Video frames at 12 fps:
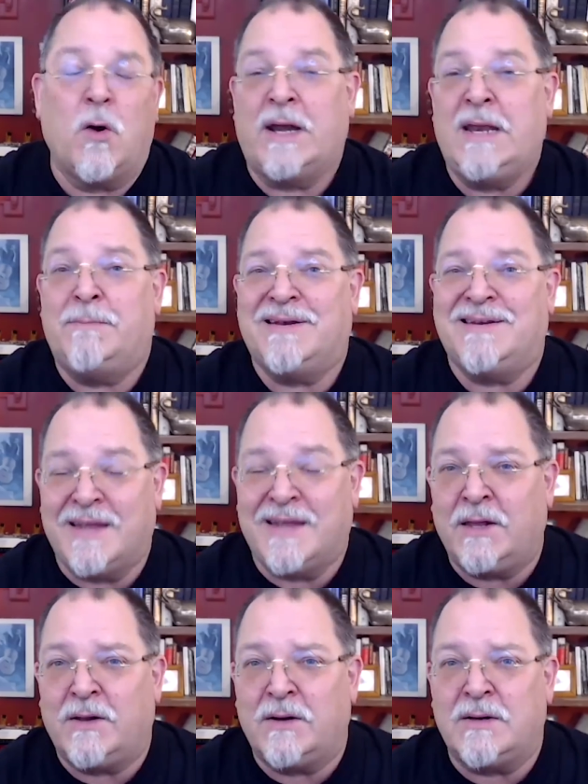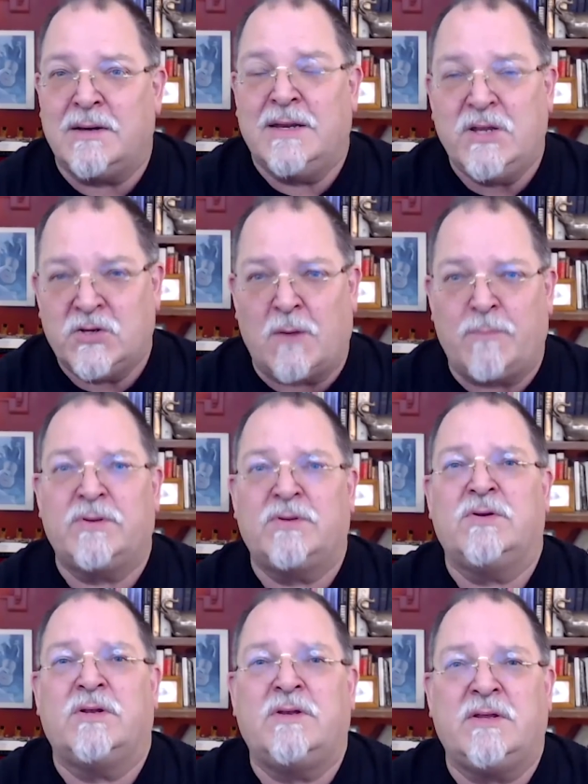or any particular niche
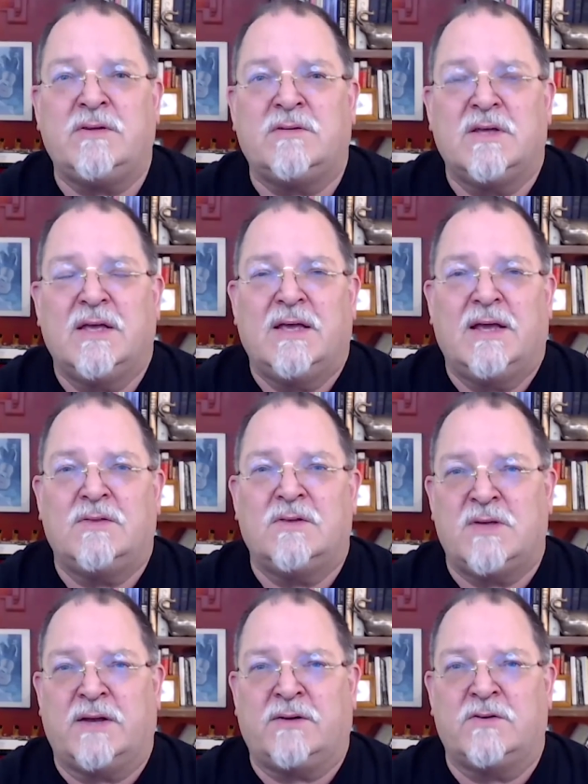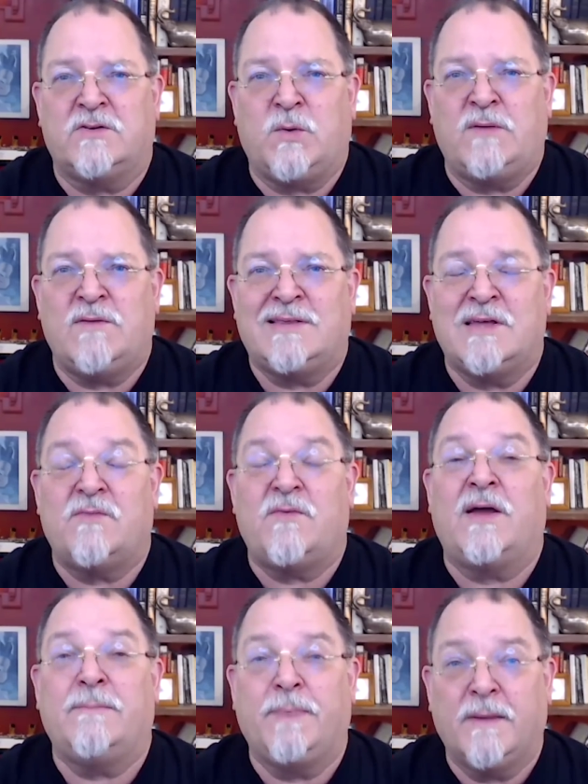opportunities in the sectors that we've
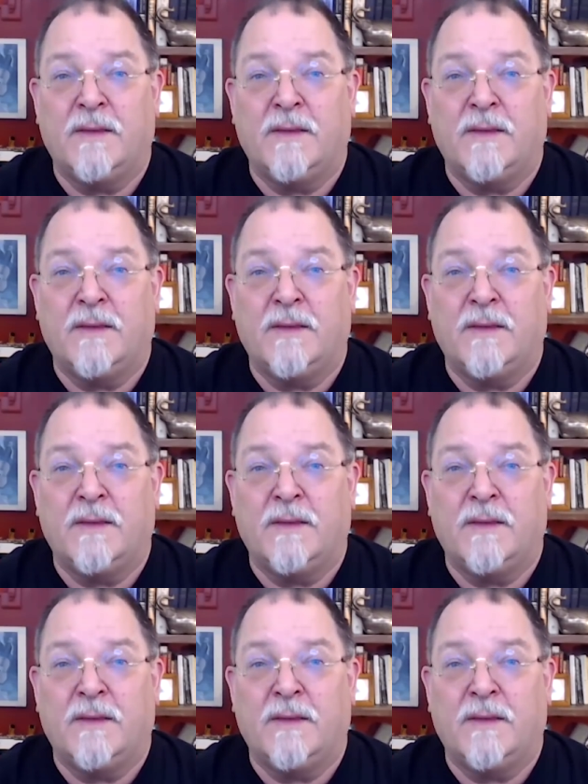identified